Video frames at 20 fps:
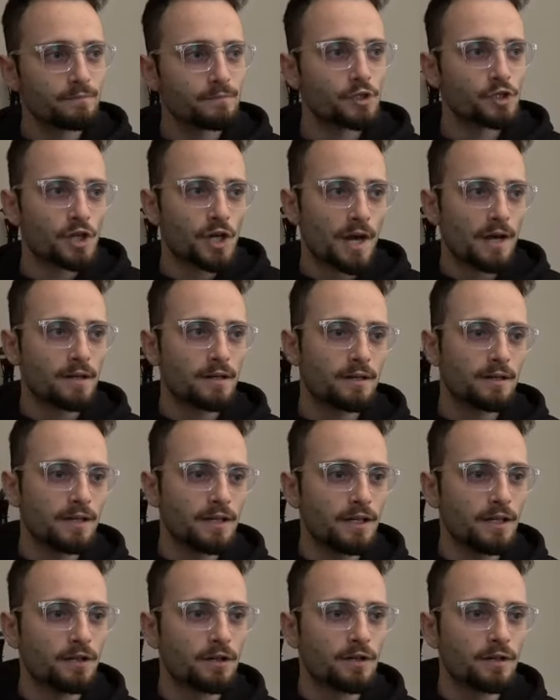Check
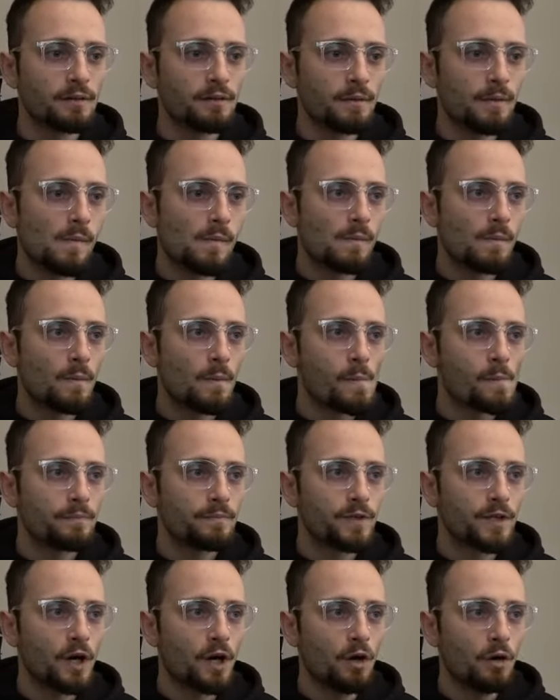here.
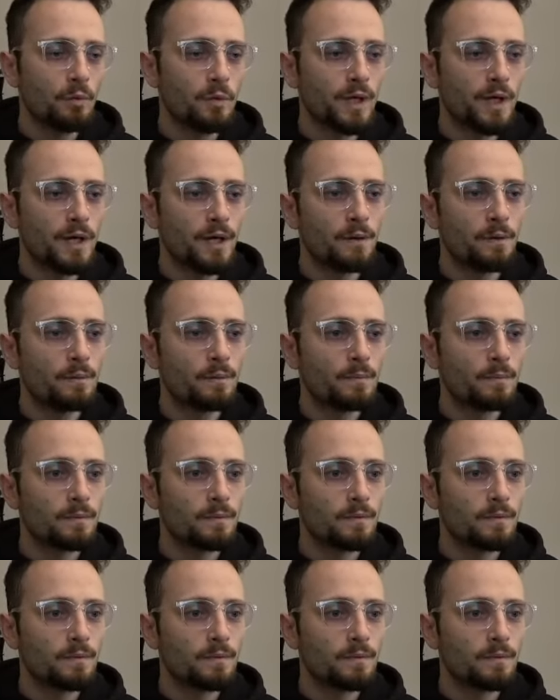Oh no.